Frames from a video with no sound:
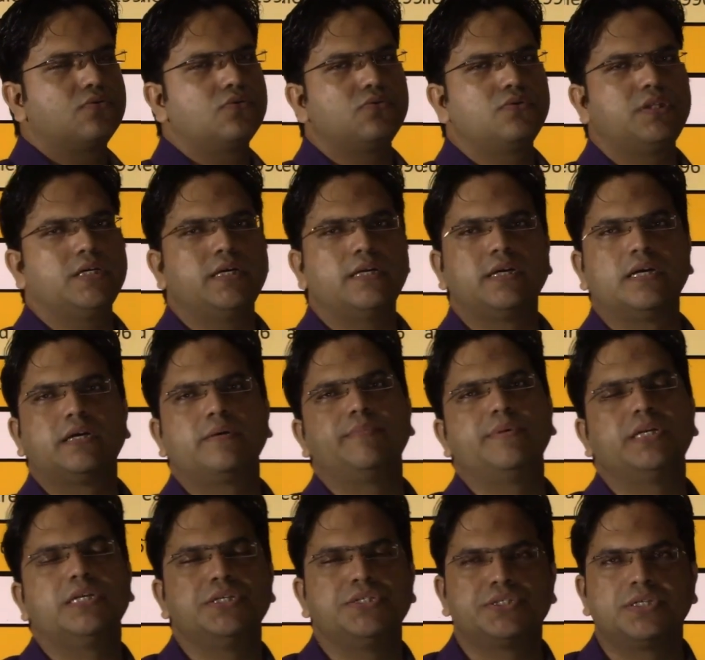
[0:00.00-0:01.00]
So their
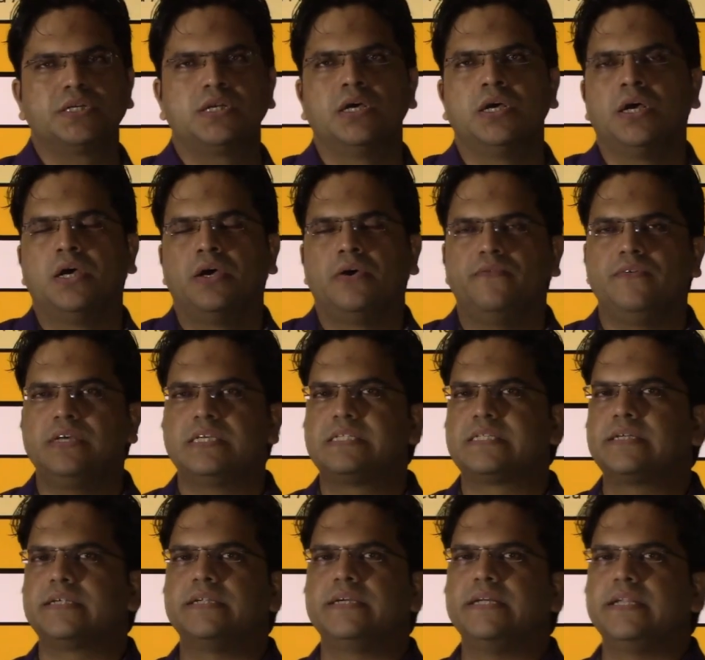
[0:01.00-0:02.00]
recommendation we
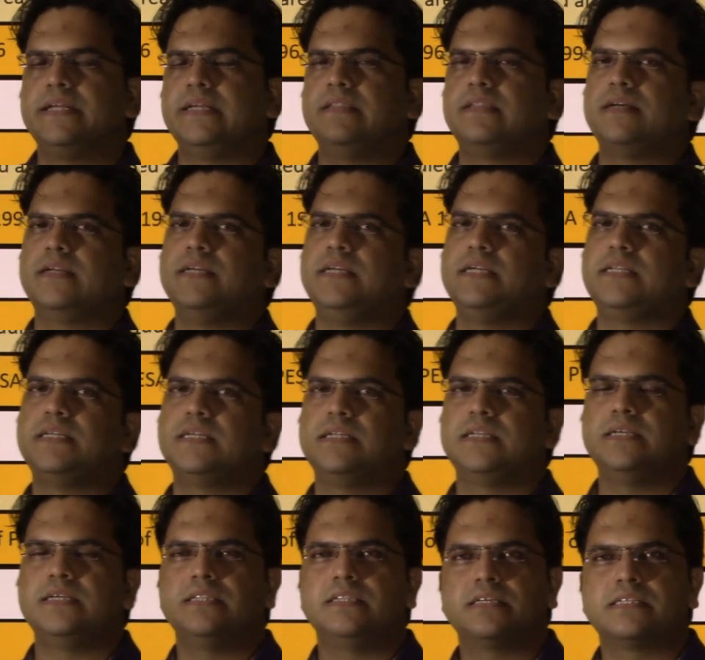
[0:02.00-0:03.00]
studied in the detail.
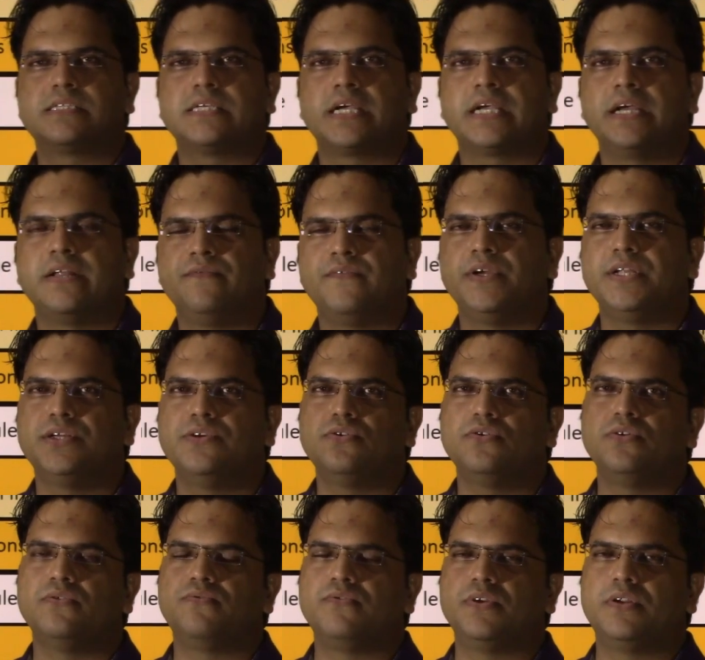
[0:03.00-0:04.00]
In the second video,
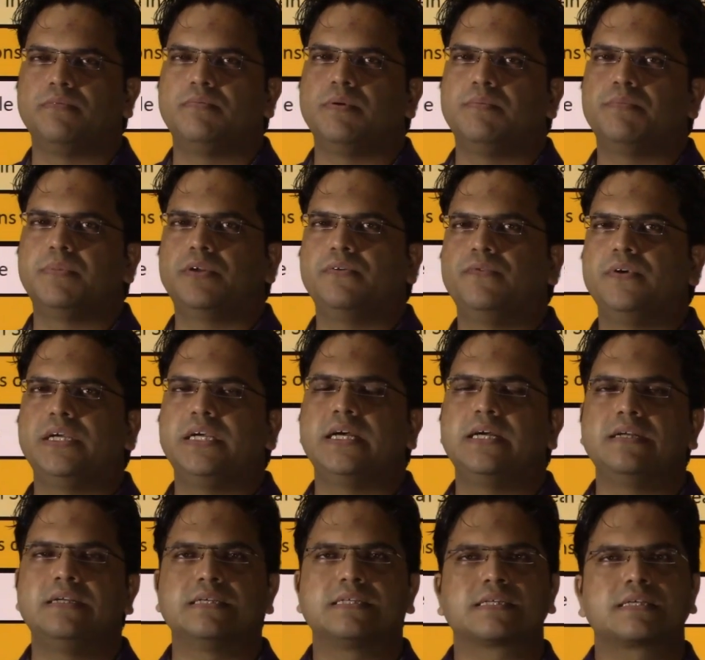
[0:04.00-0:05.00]
if you remember, we
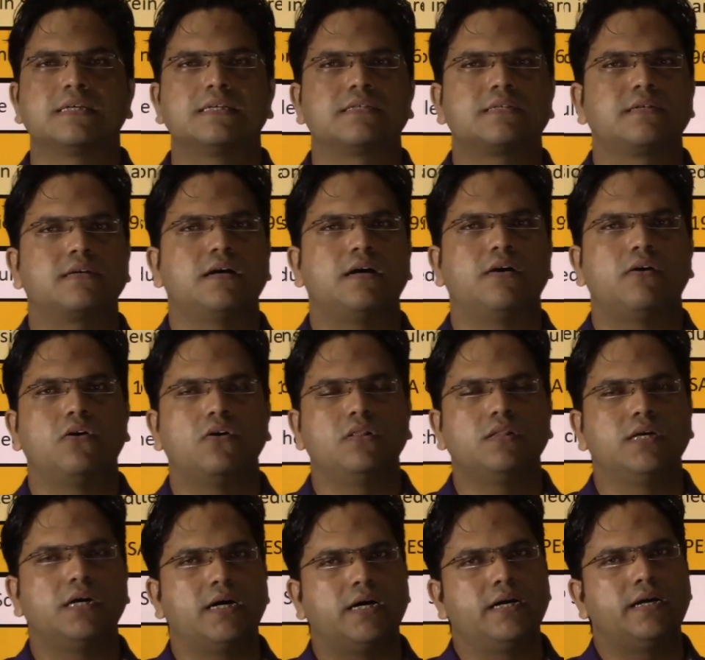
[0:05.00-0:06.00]
had discussed all
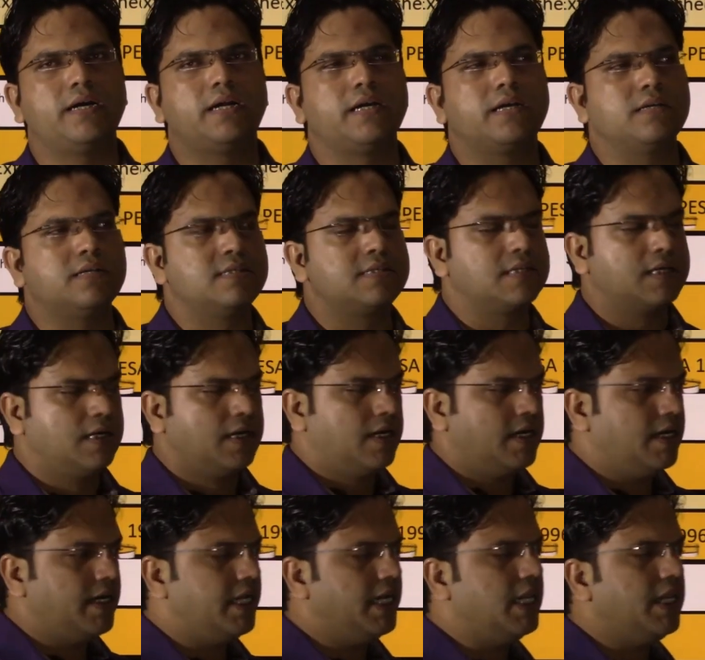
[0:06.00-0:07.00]
the articles
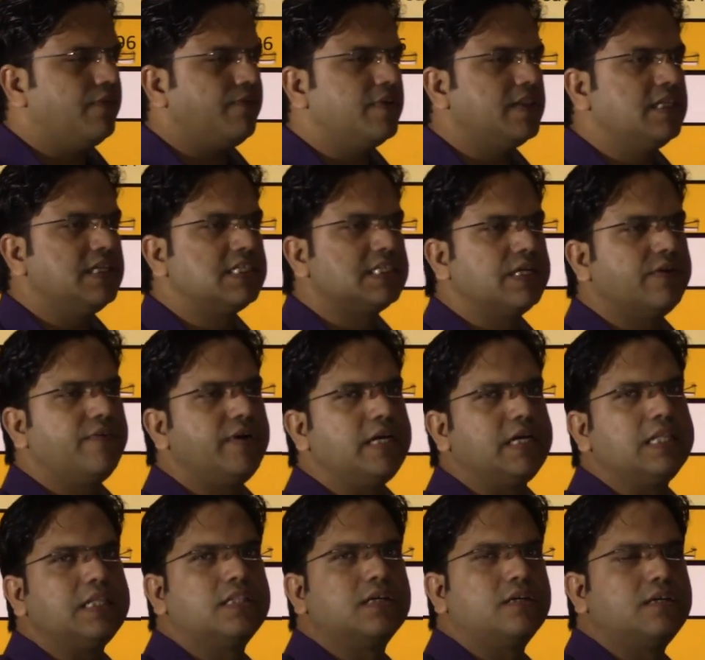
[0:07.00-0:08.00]
dealing with this
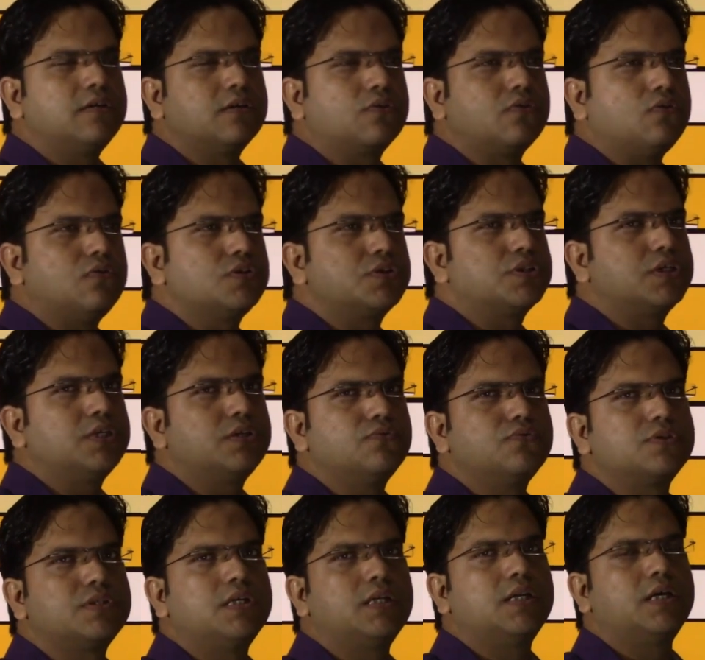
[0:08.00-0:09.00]
73rd
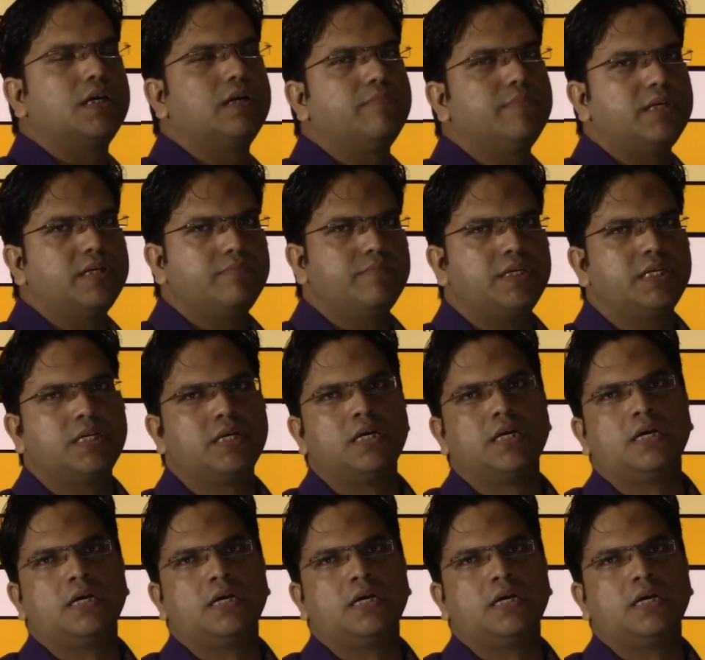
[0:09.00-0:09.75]
constitutional amendment